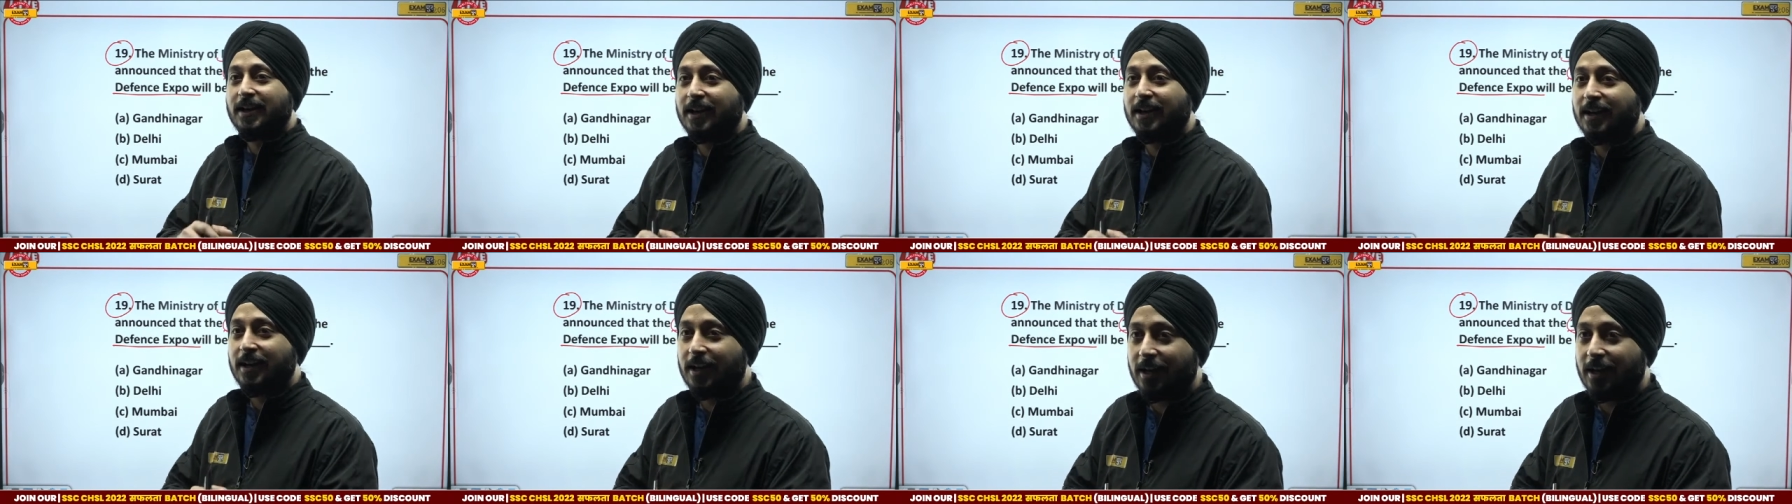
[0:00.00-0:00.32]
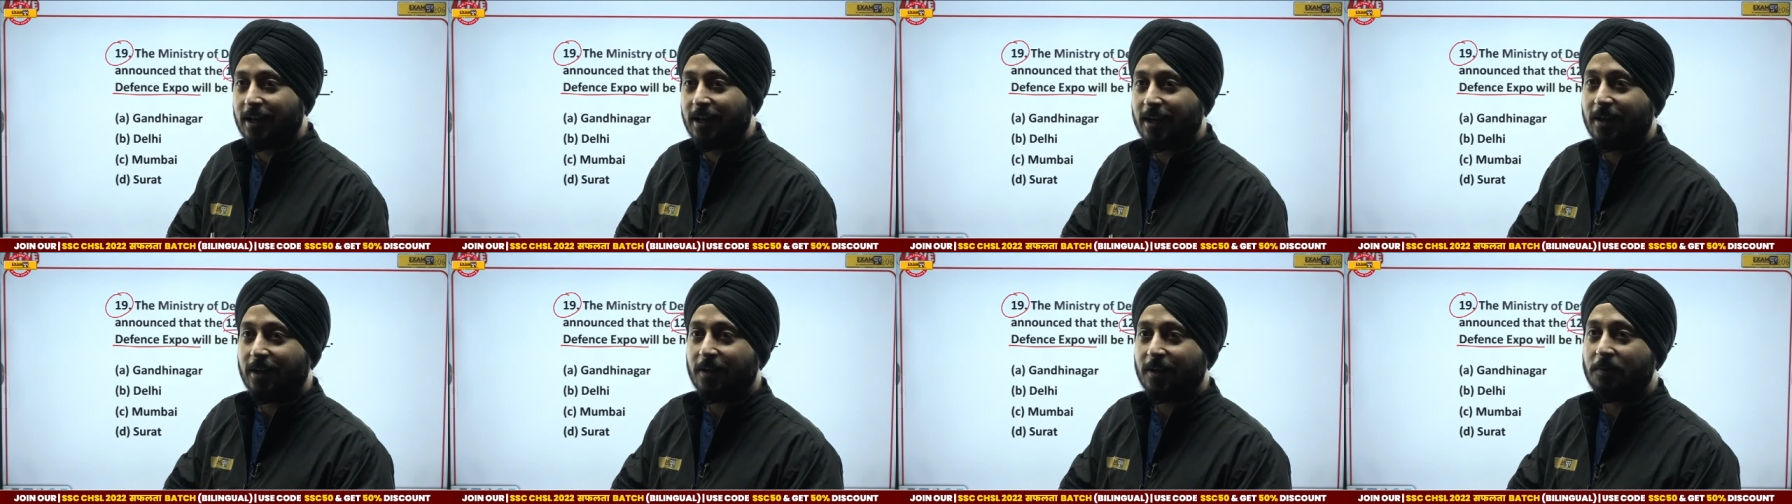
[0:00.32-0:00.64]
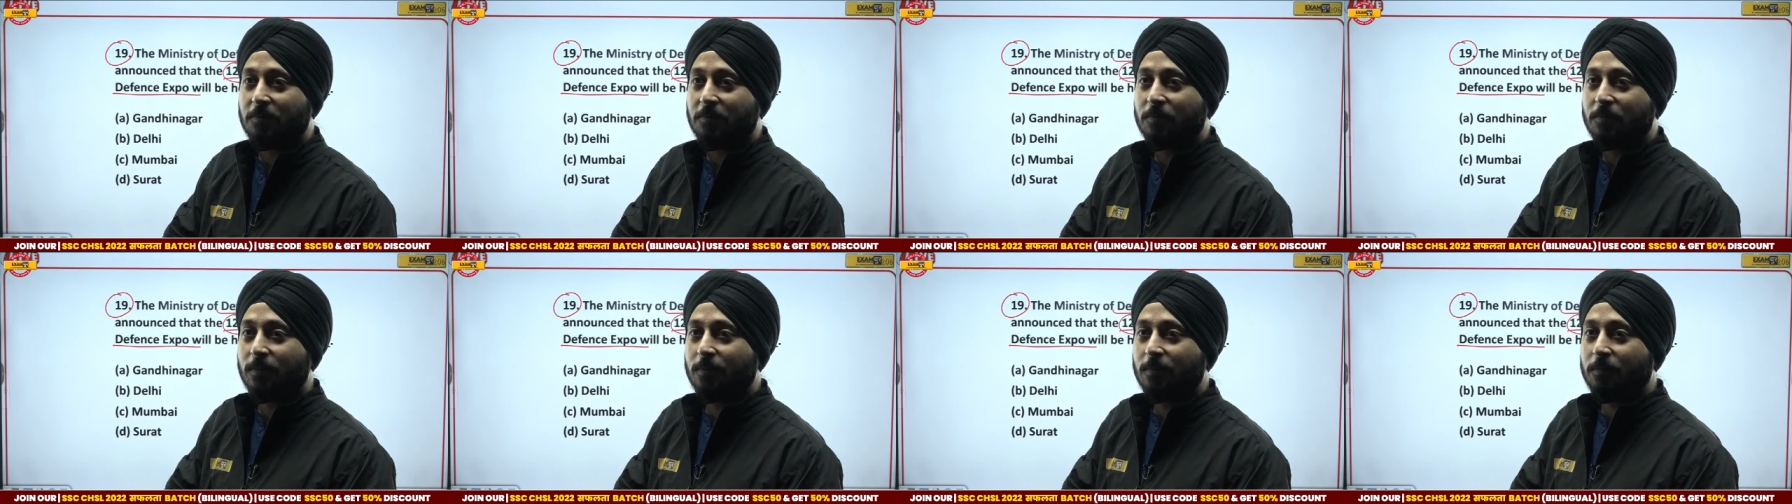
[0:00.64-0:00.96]

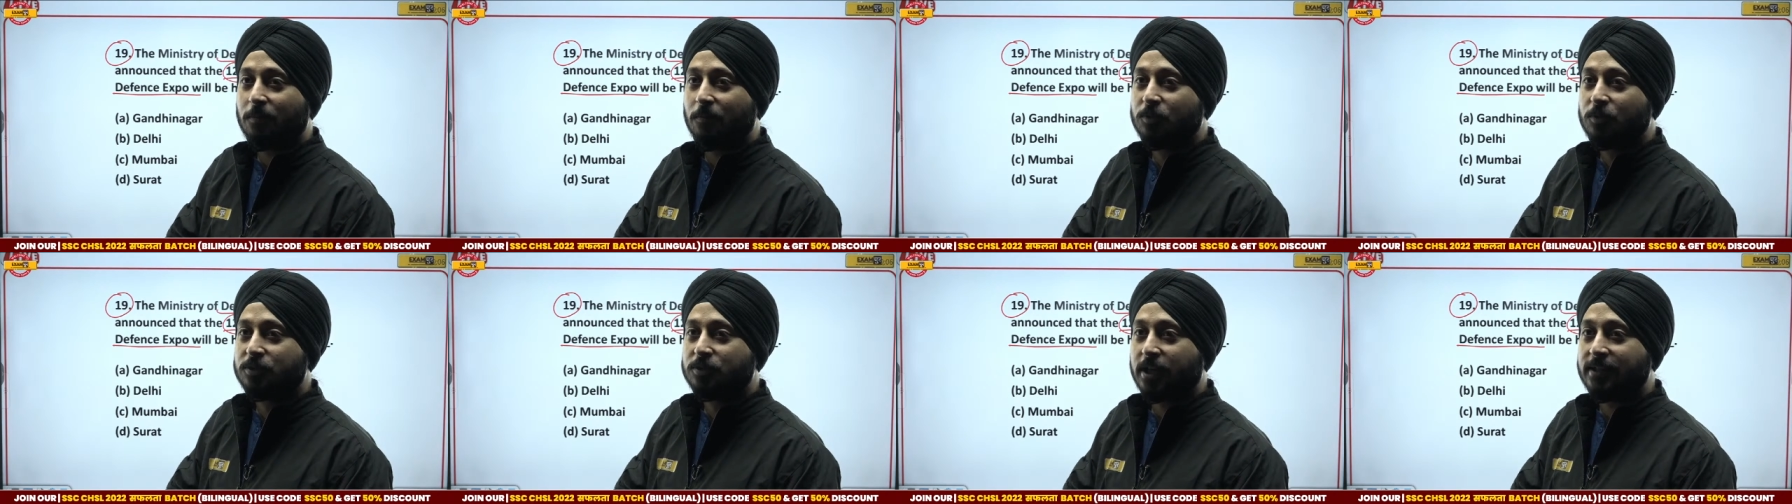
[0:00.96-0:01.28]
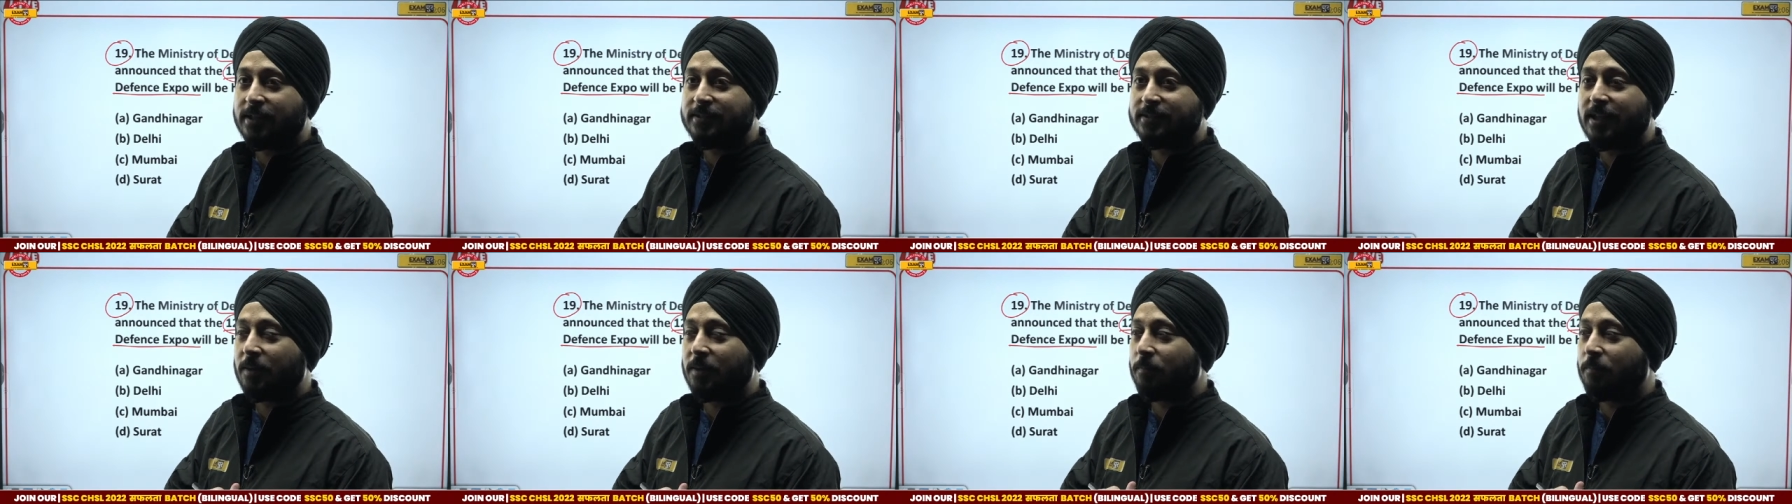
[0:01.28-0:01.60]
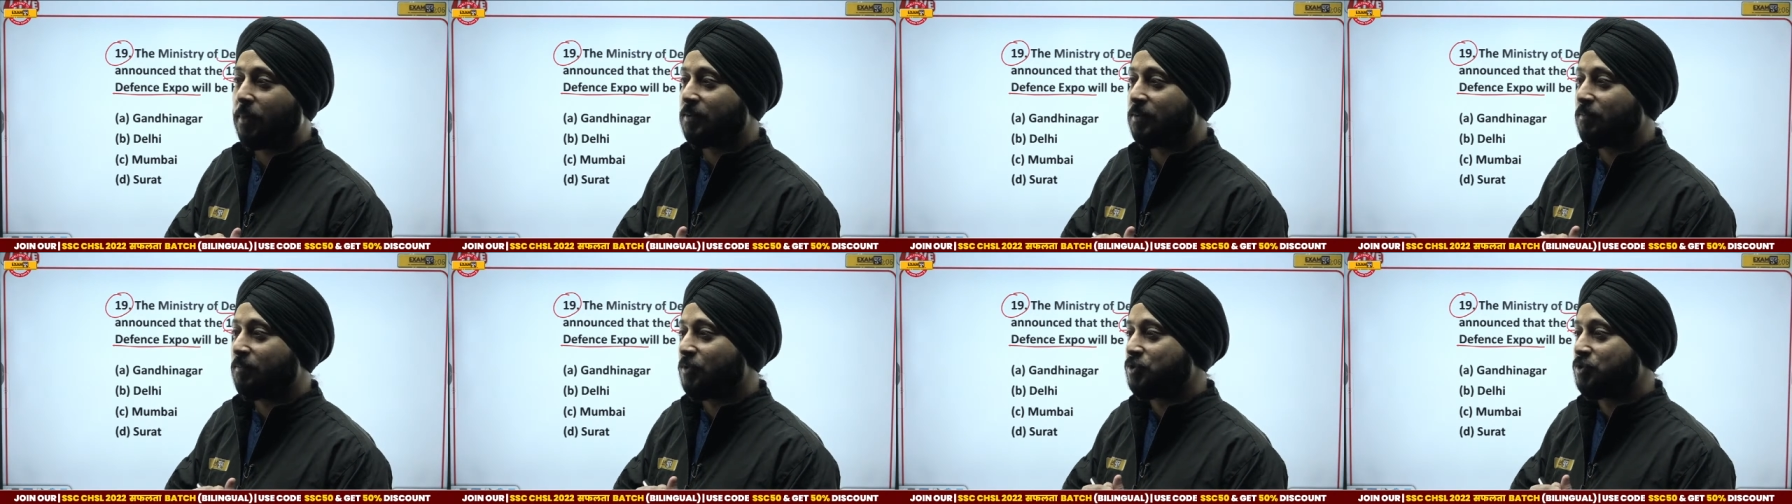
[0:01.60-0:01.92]
Um, Muskan Singh
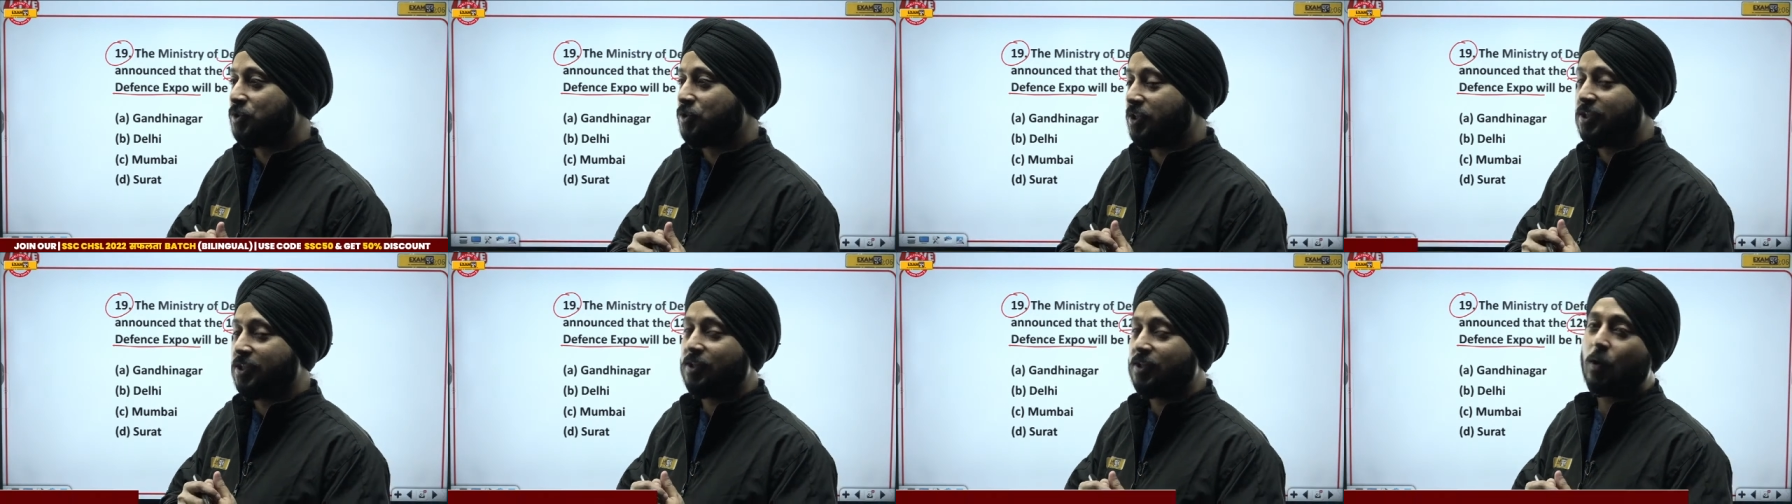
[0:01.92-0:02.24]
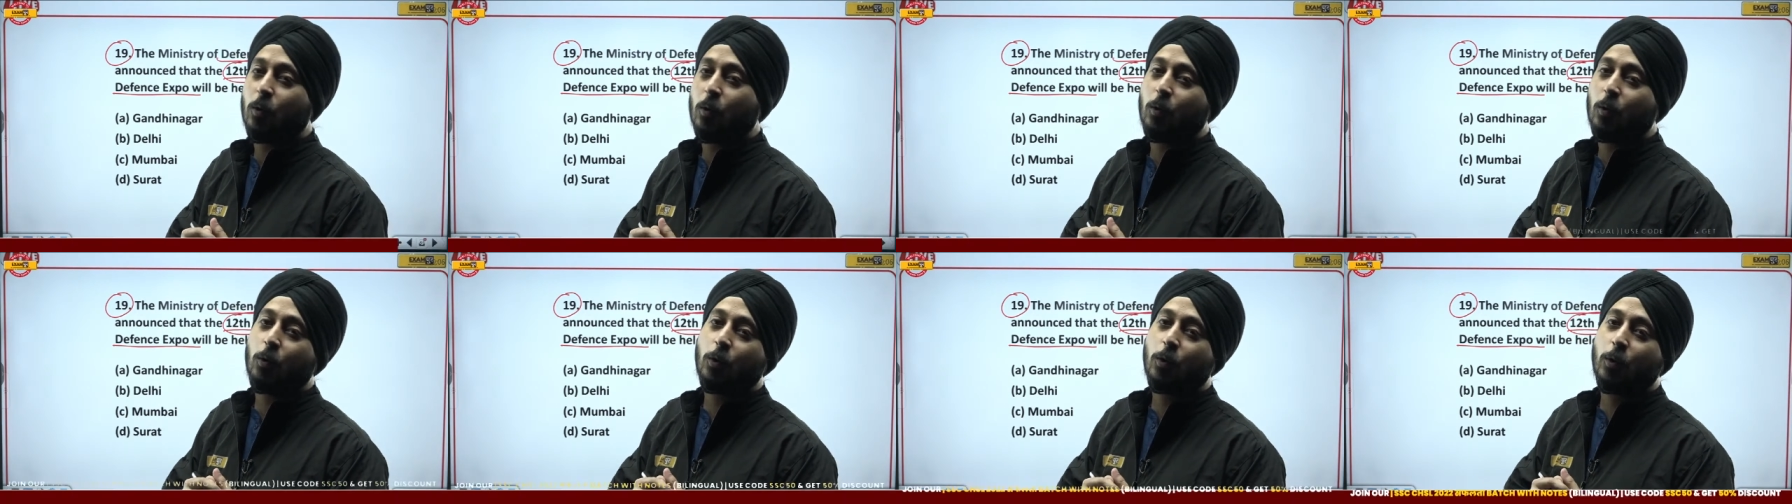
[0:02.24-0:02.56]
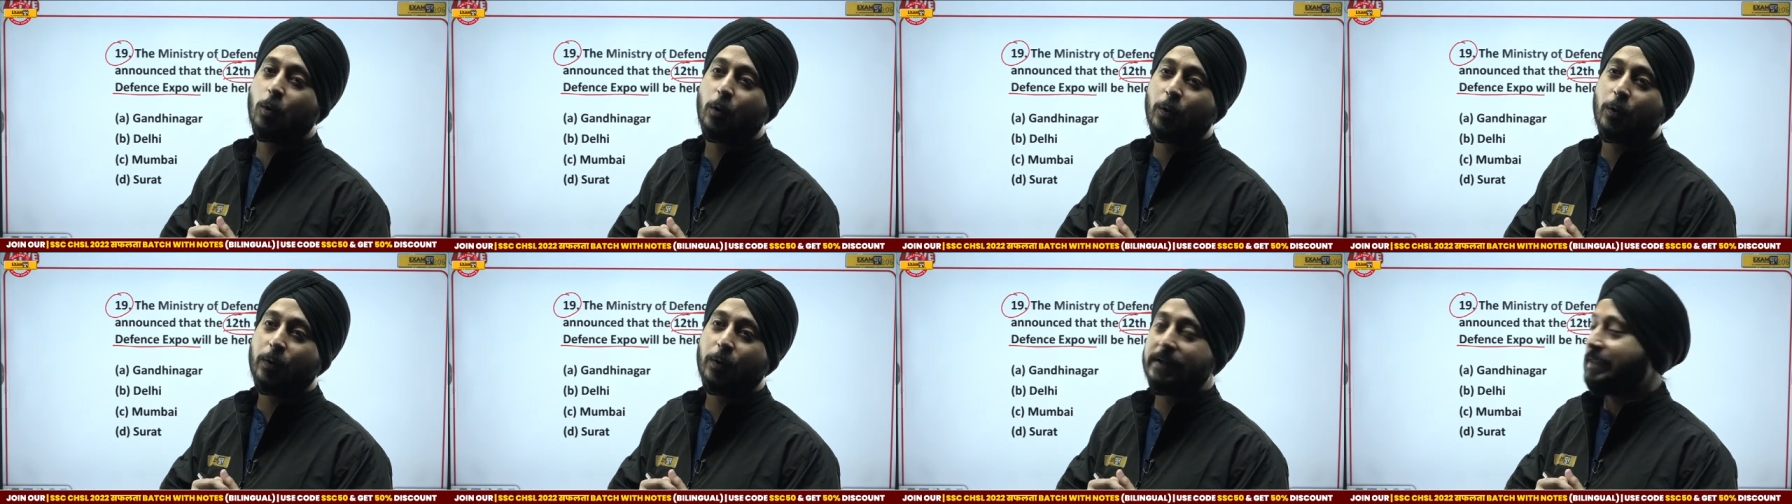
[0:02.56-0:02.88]
Padmashri.
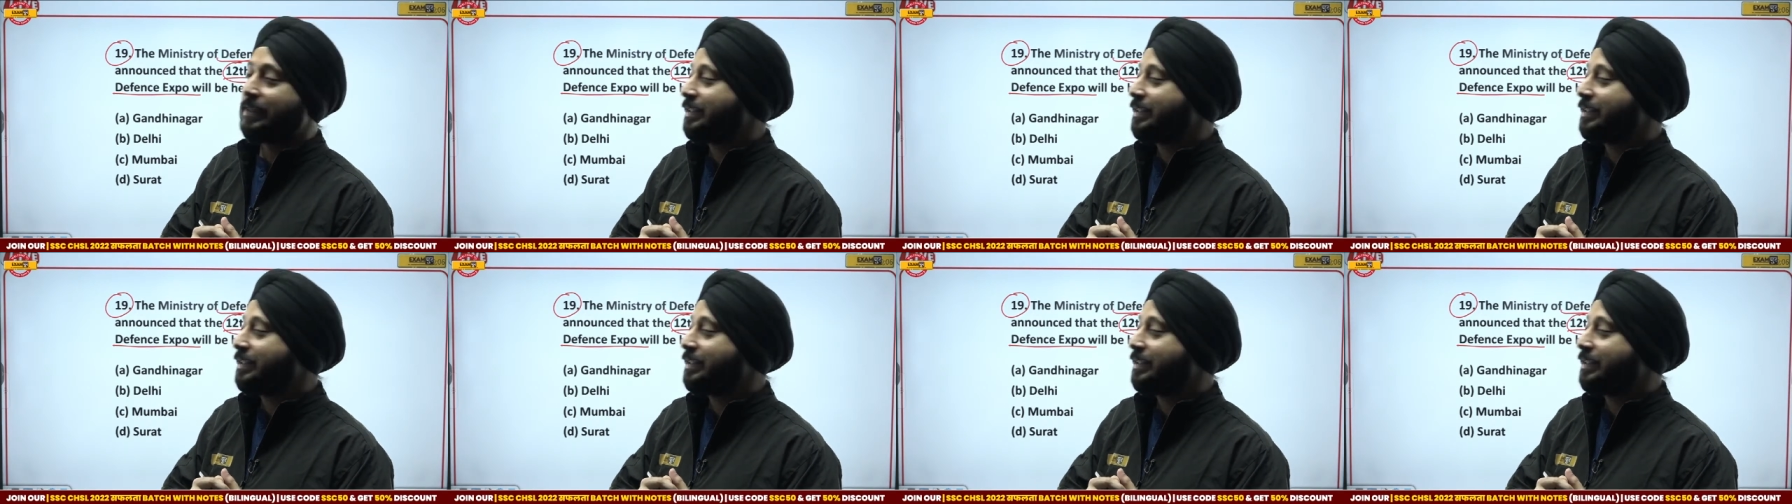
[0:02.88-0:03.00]
Oh,